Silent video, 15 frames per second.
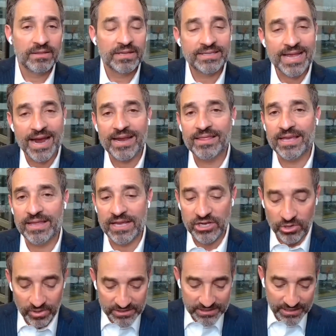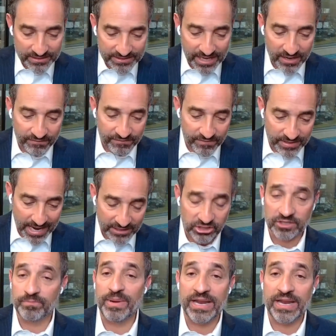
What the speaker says: The second thing they do is, instead of not just